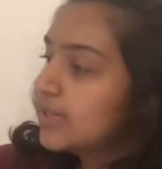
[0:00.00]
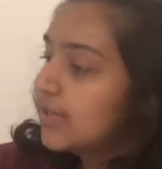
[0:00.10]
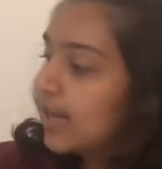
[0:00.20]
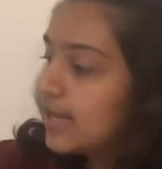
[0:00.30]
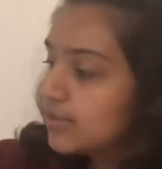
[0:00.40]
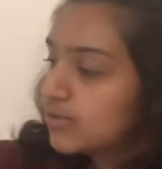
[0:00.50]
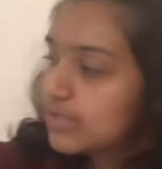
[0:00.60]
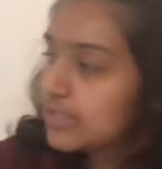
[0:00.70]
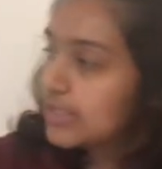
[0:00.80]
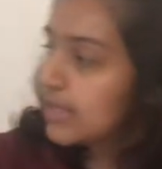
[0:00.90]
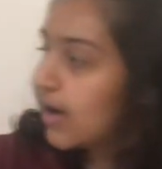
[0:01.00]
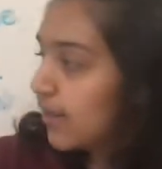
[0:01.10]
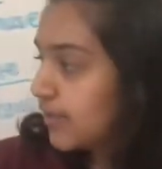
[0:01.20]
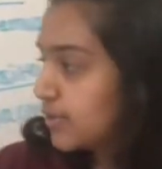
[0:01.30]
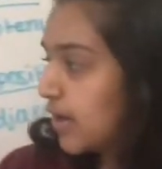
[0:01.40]
And then as you can see
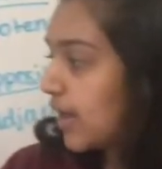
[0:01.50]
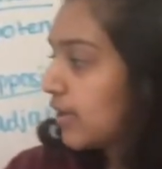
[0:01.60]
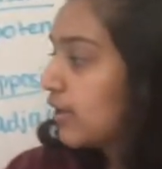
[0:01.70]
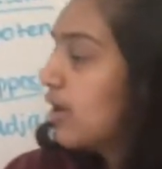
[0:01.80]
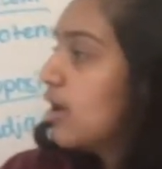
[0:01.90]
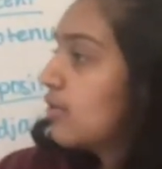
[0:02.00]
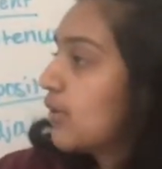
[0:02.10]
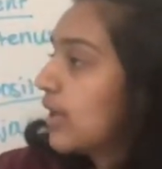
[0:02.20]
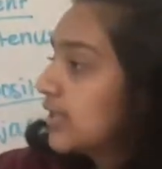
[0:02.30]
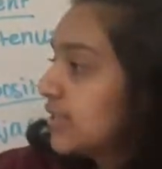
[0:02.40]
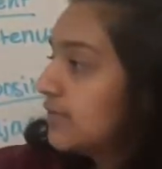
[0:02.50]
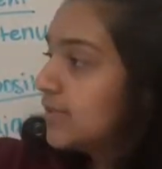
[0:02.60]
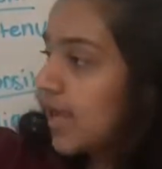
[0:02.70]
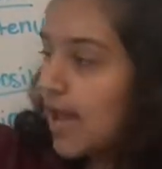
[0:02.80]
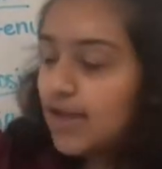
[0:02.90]
on the triangle, relative
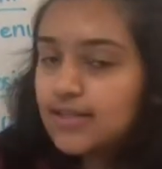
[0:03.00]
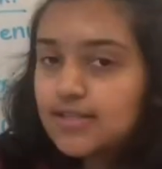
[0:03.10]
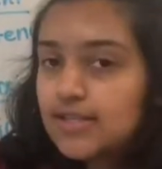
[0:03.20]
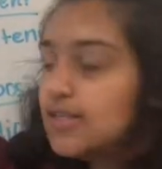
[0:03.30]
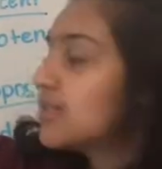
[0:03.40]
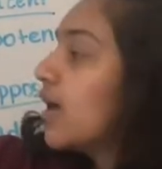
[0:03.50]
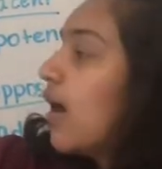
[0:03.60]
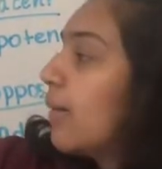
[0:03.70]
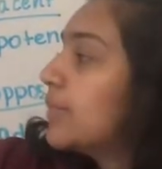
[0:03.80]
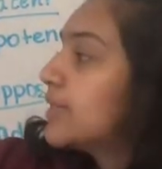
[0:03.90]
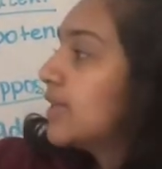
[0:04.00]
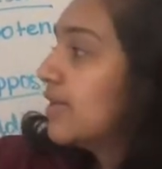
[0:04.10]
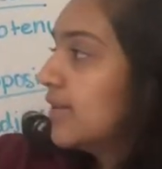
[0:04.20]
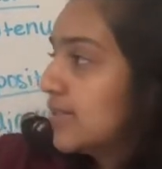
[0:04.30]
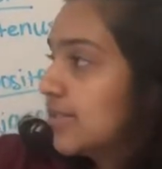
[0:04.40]
to x, this is the opposite
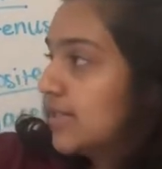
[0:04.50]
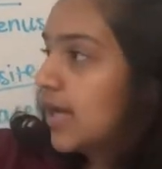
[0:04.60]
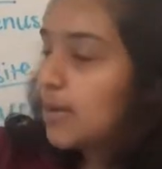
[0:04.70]
and this is the